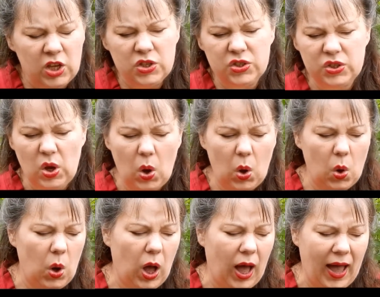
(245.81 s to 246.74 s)

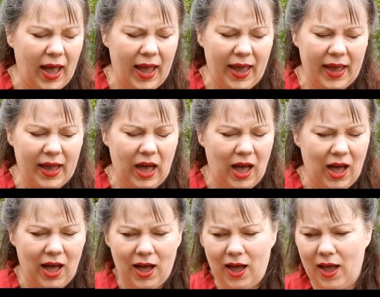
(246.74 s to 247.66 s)
So I
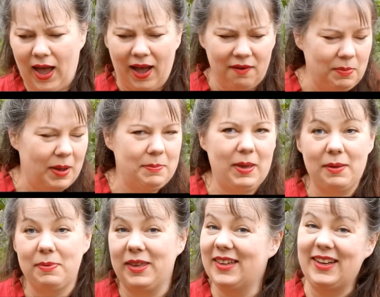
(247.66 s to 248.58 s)
have my
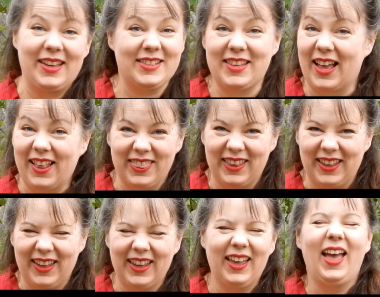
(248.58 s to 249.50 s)
baby and he's
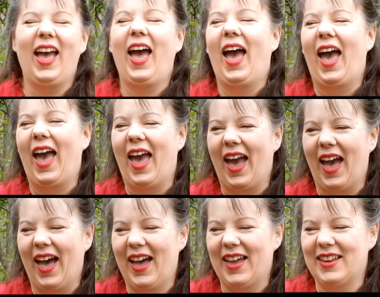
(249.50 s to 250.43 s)
healthy,
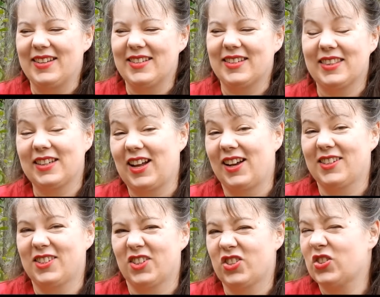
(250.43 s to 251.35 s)
and the
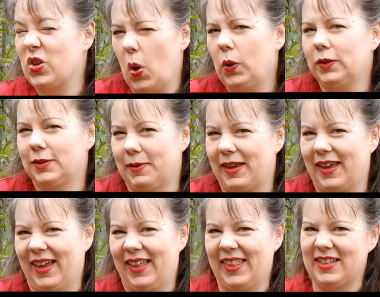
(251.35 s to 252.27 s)
doctors scold me
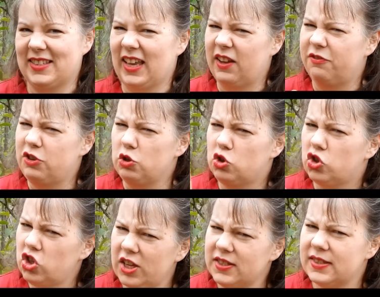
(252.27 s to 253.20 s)
and they say, if you
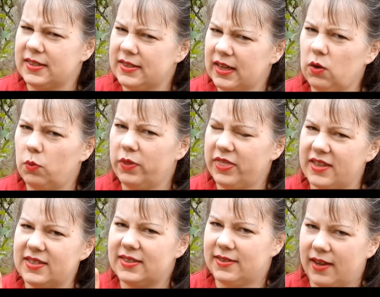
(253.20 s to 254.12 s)
just stick with
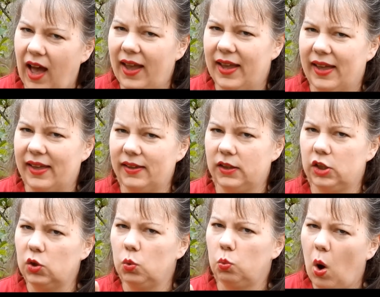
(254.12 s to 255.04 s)
this diet,
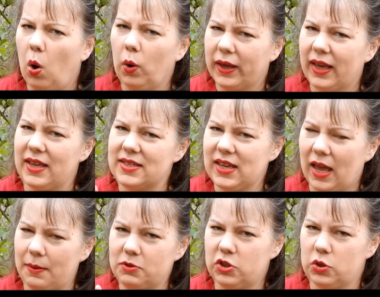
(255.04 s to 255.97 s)
you won't get
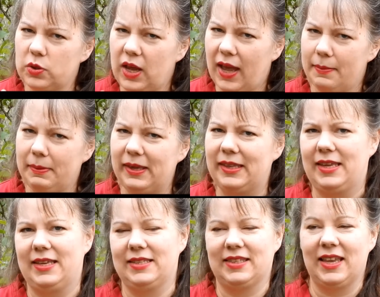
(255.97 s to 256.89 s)
type 2
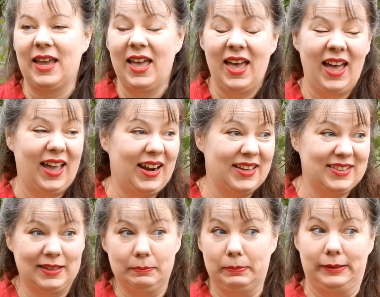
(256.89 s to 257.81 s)
diabetes. And I
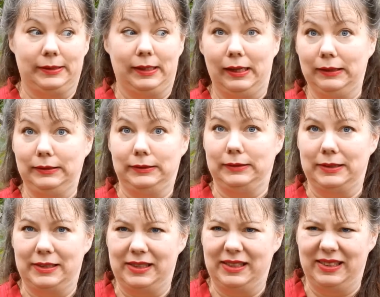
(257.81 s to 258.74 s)
said,
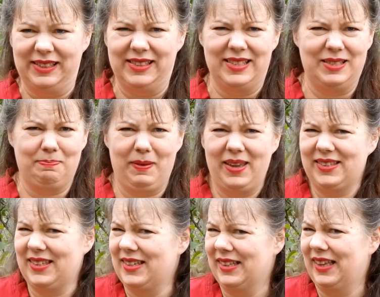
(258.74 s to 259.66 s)
doctors, this is
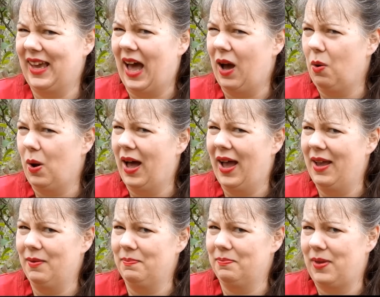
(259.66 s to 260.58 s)
basically how
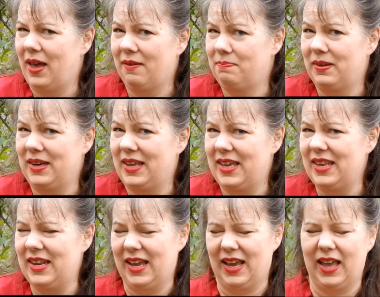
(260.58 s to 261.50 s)
I have been
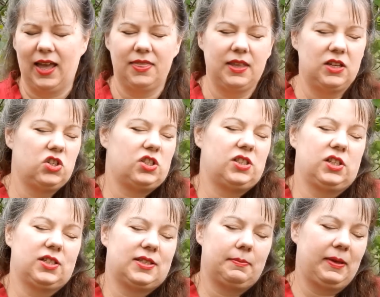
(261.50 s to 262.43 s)
eating. And they just
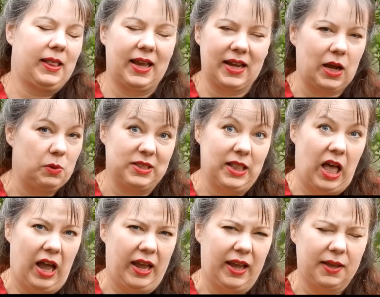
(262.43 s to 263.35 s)
looked at me like I was
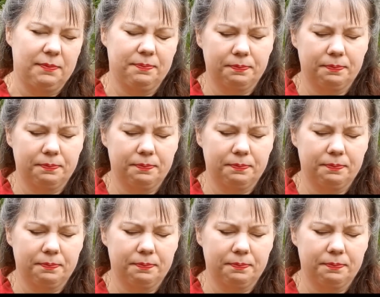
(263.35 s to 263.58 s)
lying.